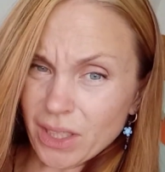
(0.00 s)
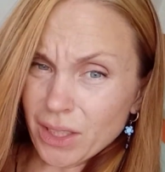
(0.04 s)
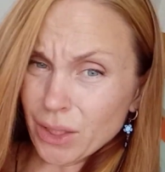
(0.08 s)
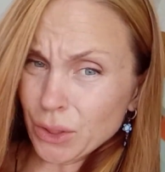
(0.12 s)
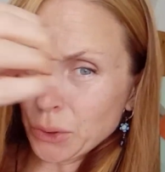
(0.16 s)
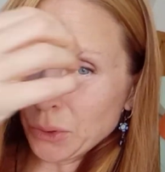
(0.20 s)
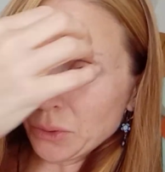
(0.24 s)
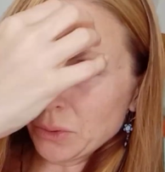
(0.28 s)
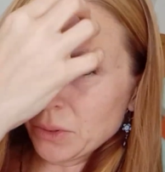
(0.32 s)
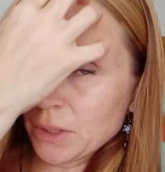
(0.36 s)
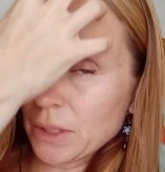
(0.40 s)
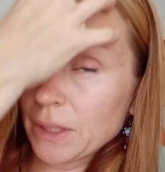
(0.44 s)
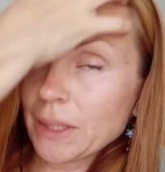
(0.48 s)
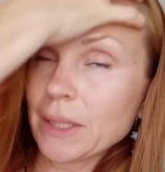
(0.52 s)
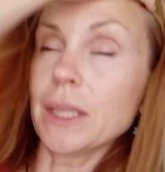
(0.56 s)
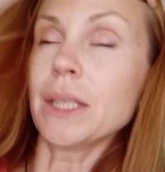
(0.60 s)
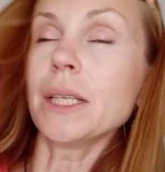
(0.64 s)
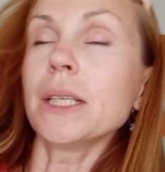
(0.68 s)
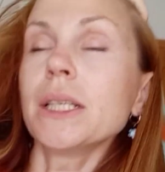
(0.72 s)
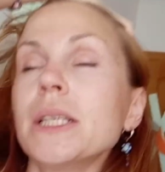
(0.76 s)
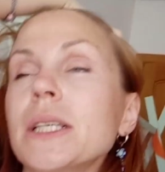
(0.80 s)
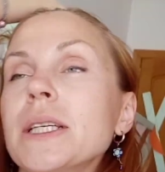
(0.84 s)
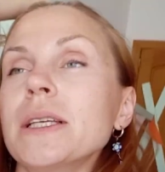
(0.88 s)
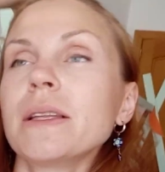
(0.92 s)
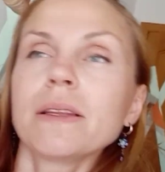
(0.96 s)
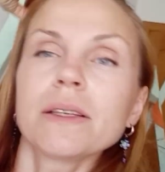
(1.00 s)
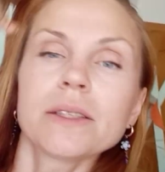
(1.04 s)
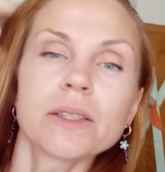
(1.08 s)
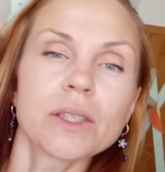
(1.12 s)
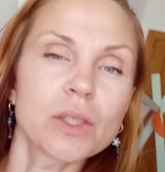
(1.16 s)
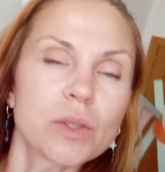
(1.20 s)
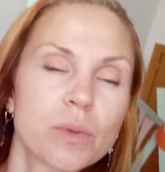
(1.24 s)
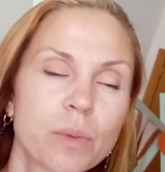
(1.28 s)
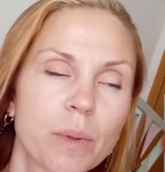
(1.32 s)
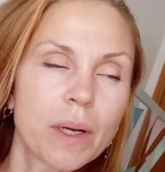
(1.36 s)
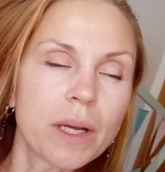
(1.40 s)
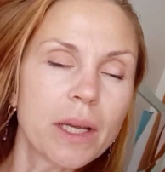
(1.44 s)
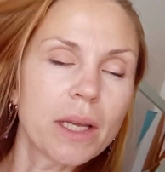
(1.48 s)
yellow. This
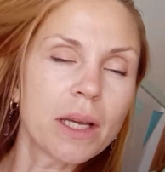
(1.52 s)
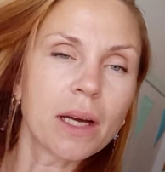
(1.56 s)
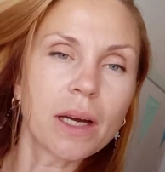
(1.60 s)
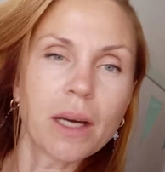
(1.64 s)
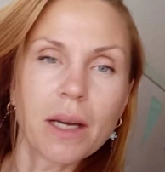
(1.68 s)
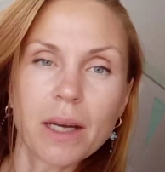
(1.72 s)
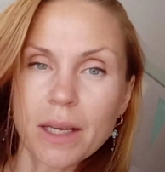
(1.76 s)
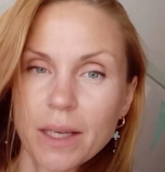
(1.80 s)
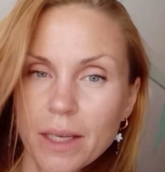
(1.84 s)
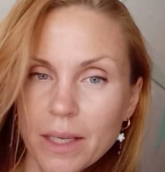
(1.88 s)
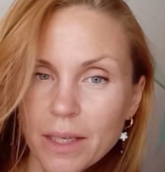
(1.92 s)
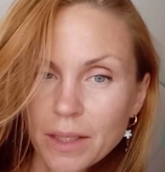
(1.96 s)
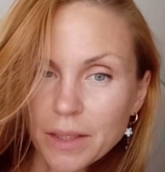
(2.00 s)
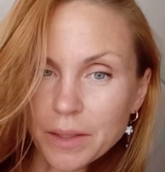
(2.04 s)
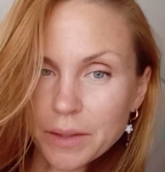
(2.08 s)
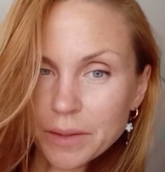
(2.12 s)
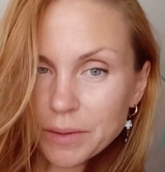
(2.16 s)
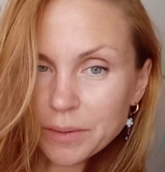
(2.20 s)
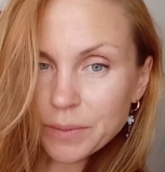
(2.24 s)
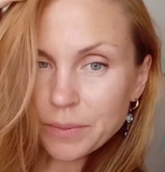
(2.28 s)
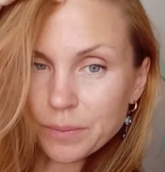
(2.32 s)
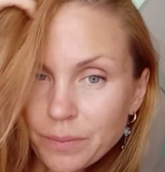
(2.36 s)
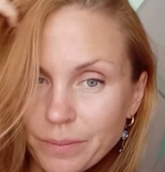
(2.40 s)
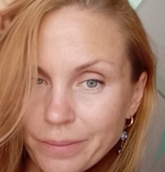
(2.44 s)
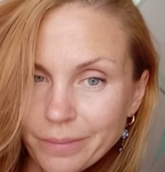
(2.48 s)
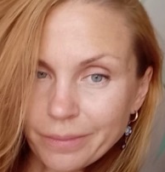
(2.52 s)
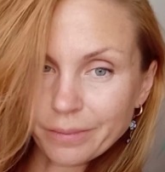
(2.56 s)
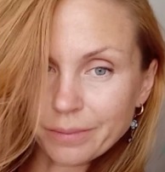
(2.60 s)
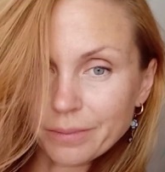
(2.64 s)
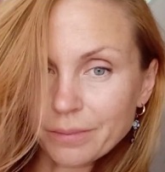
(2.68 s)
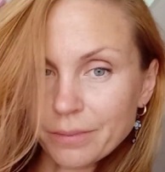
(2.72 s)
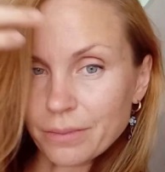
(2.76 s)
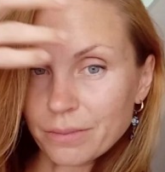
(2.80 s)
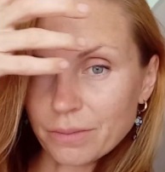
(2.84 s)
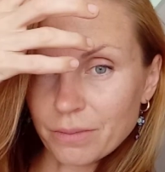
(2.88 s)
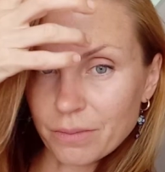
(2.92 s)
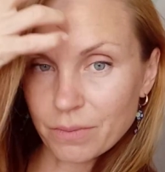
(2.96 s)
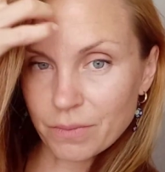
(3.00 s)
is why I
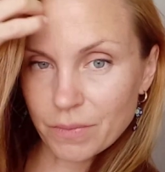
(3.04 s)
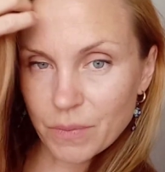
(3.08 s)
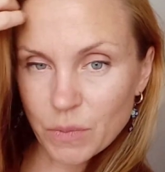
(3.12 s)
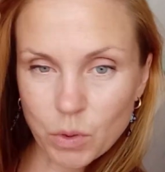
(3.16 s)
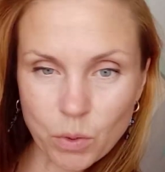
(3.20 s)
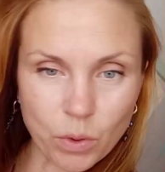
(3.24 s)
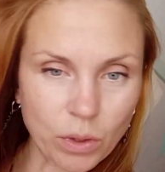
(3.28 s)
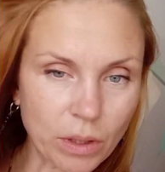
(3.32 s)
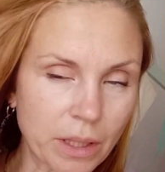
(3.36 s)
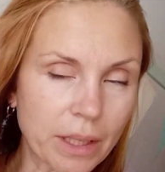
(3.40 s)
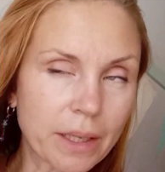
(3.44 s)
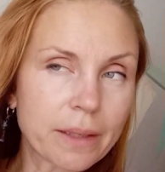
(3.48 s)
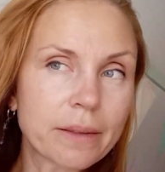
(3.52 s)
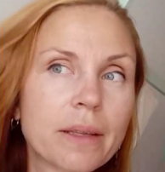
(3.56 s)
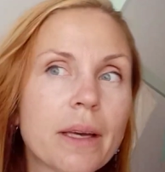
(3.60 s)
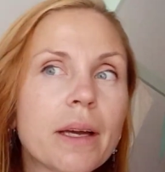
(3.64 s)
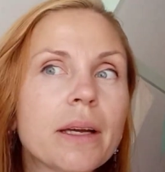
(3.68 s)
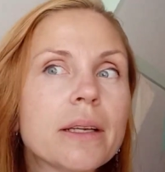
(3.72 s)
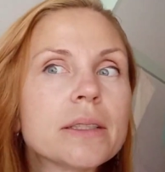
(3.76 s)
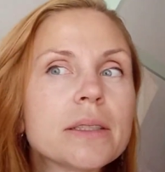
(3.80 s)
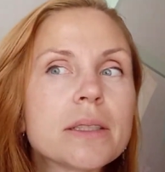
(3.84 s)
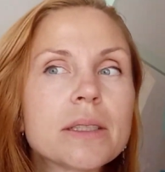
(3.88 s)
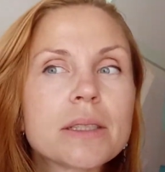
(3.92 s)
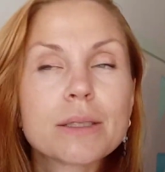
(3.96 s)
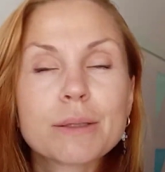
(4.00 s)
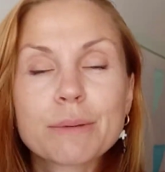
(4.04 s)
do it like that.